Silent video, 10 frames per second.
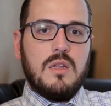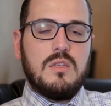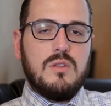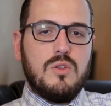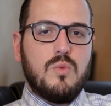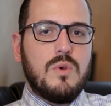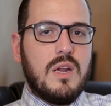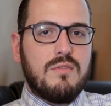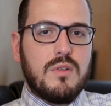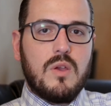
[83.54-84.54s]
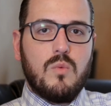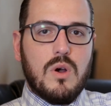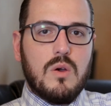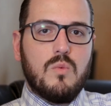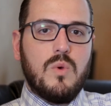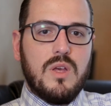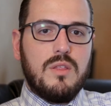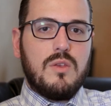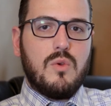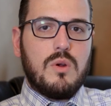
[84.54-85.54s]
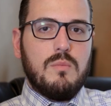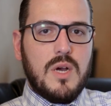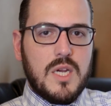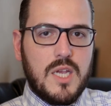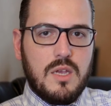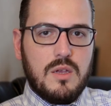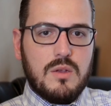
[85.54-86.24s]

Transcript: to do whatever they want with your money.